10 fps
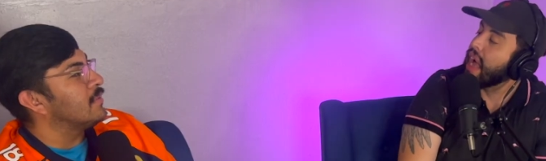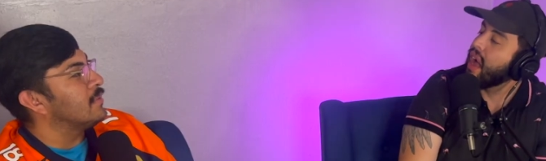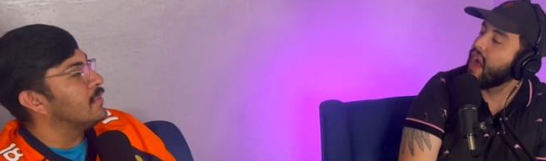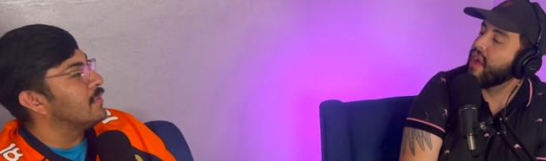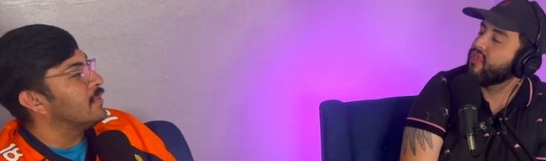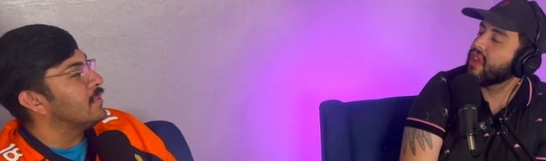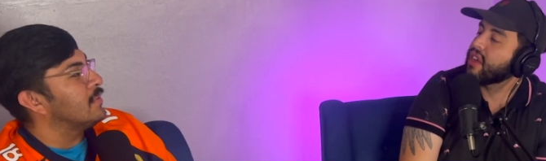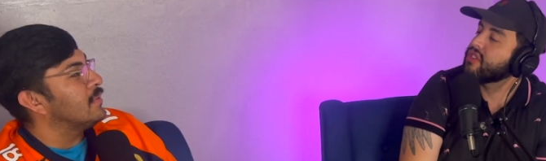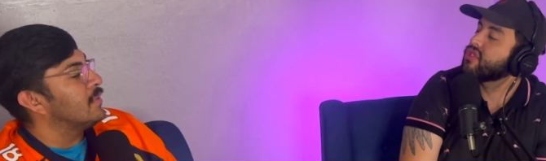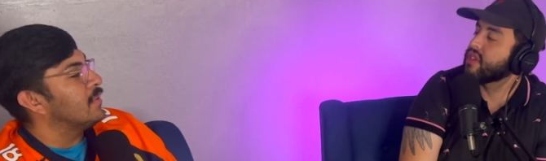Speaker 1: I, I feel
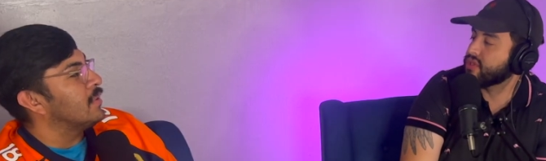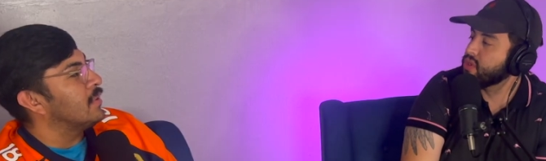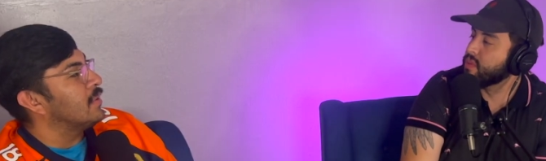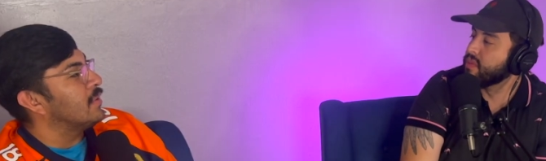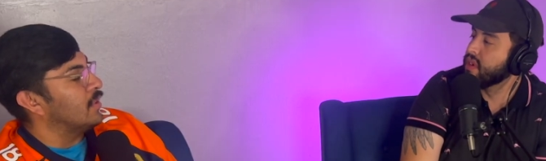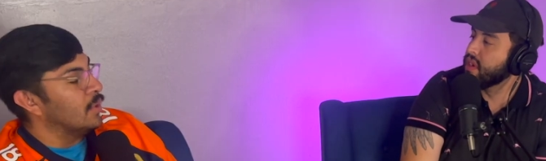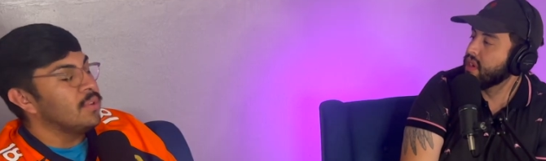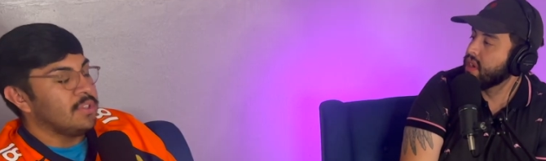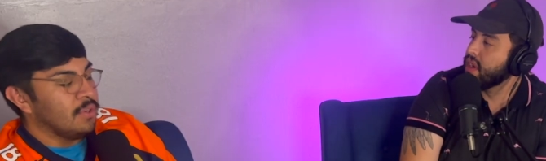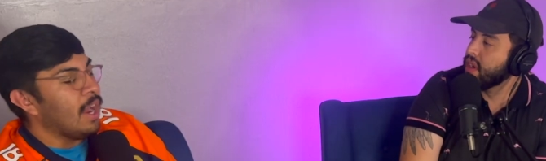like you should assume
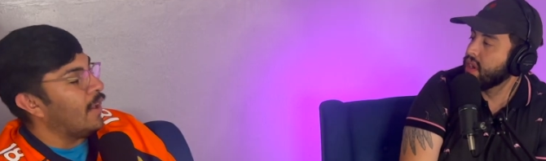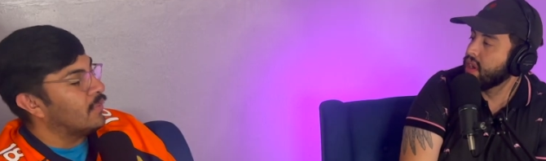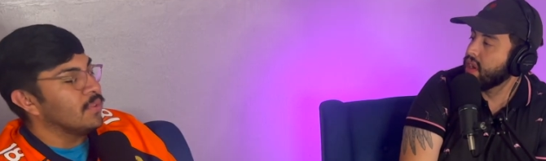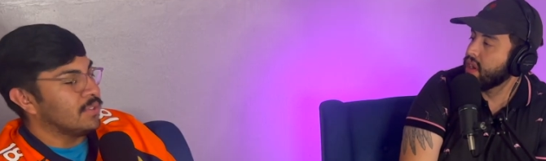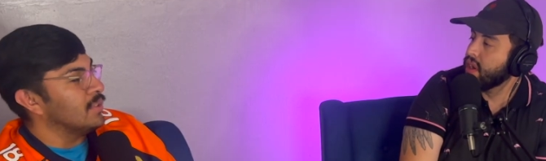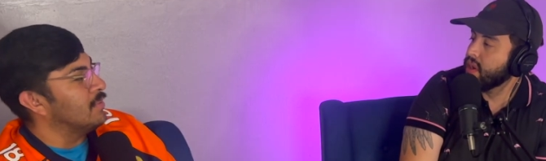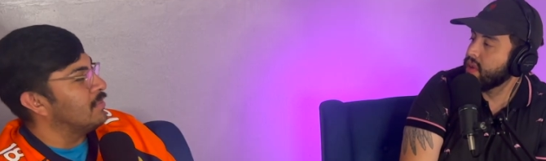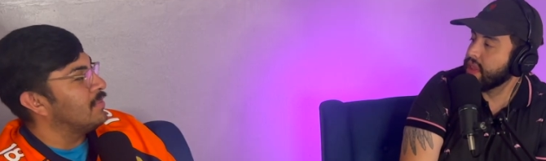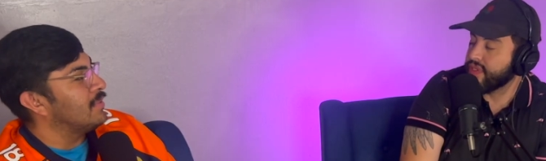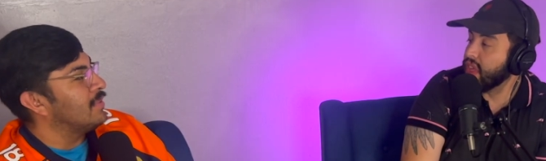You you
Speaker 2: have to
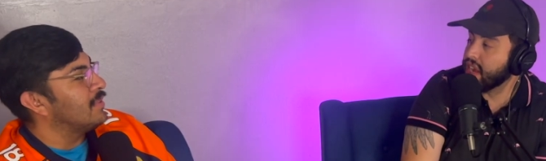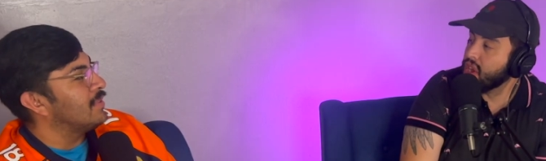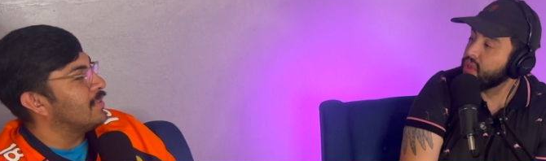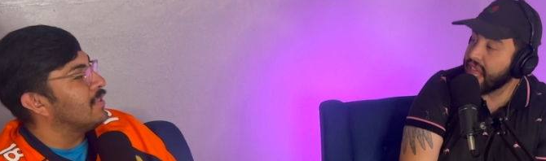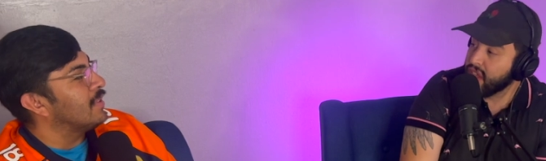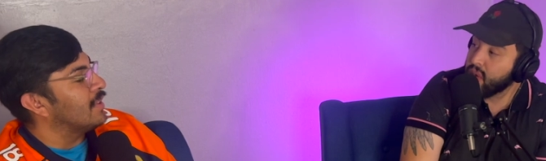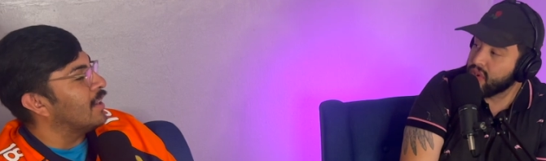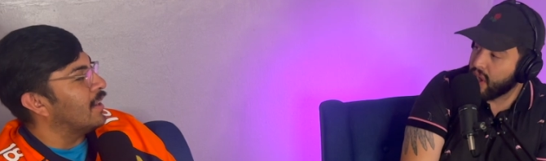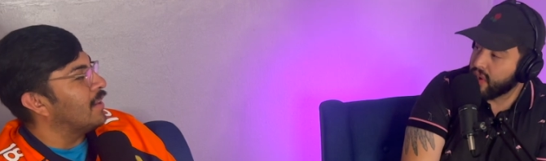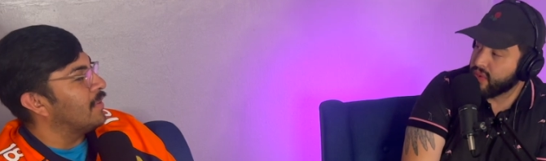assume.
Speaker 1: that they know that you
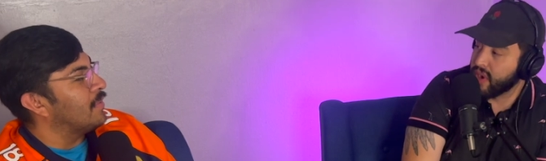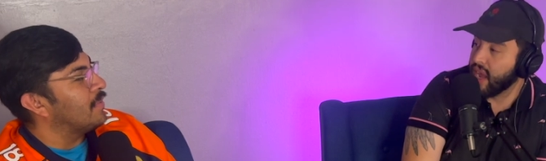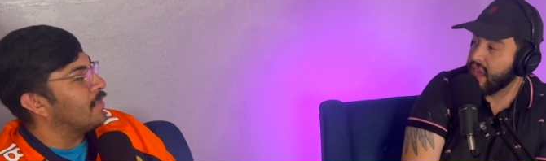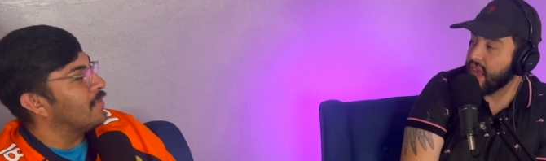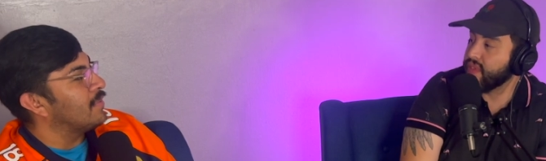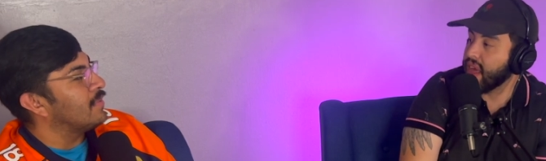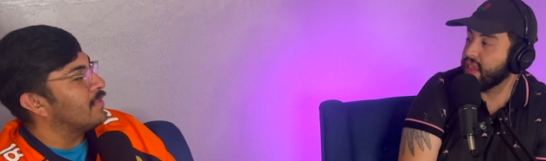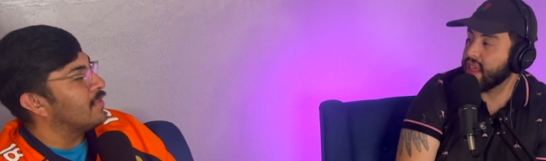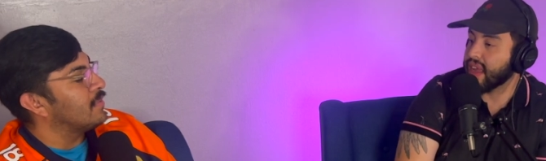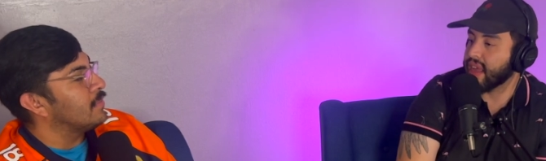know, right? And
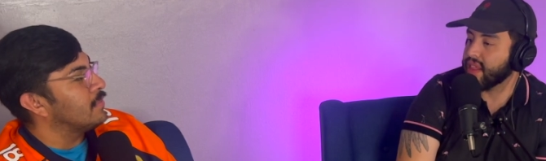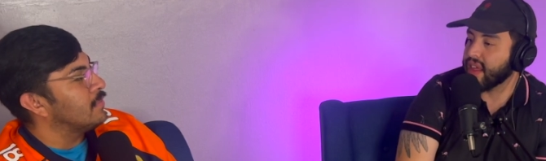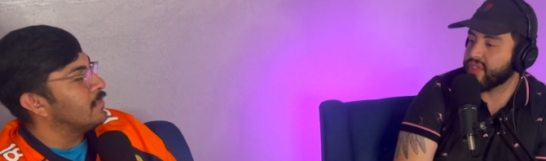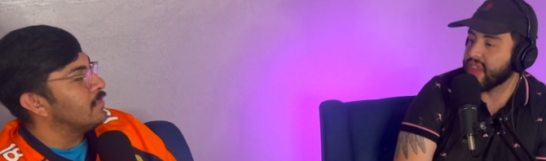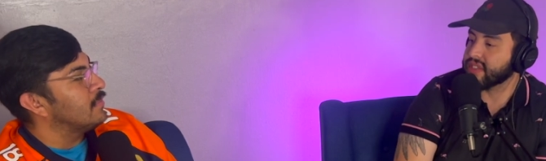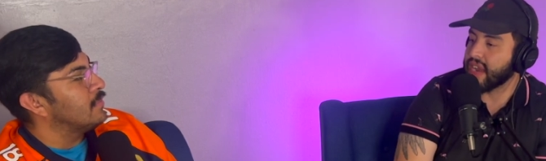that like like things are